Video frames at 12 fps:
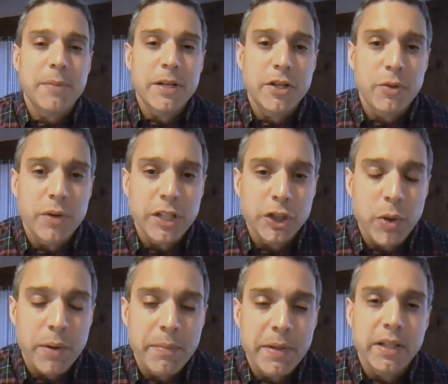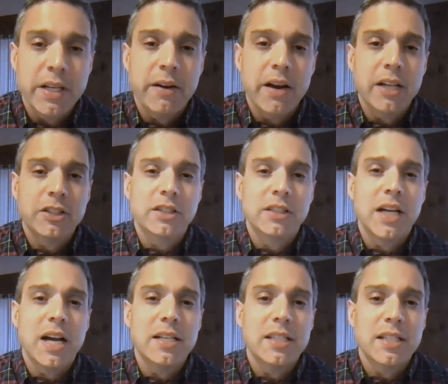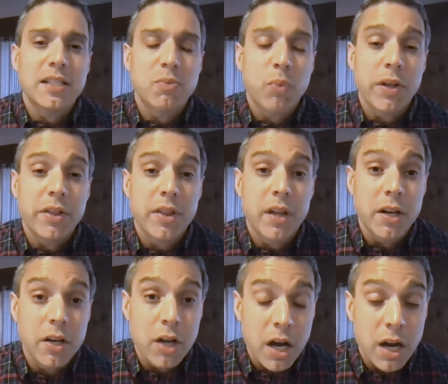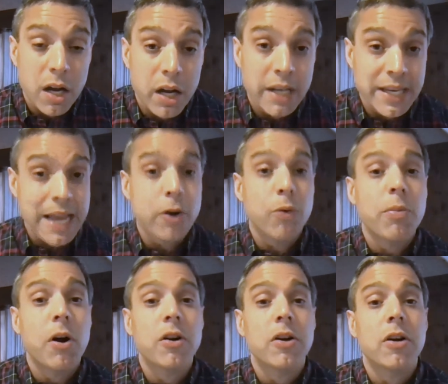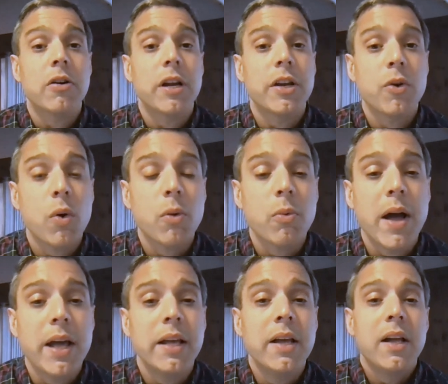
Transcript: been doing joint military exercises with a NATO partner in Norway,